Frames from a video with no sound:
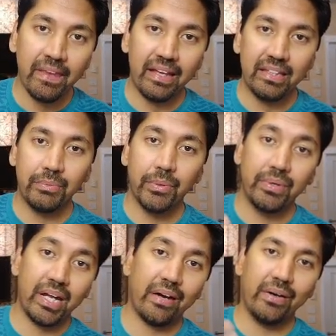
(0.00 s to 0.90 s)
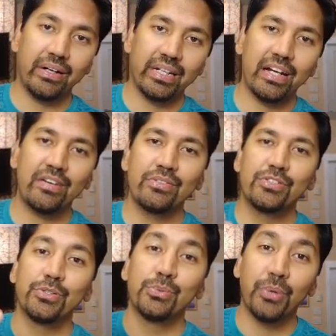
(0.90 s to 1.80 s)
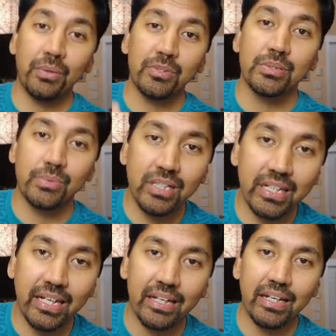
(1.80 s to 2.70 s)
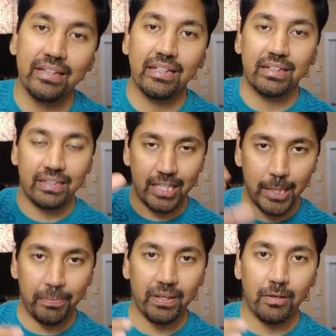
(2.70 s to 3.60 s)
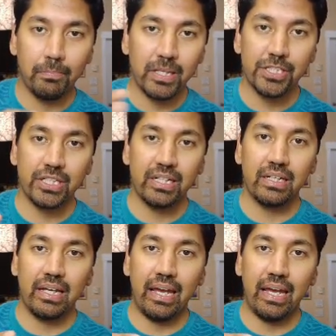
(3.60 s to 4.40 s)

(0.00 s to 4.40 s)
And then we were narrowing down to what was working and then keeping our budget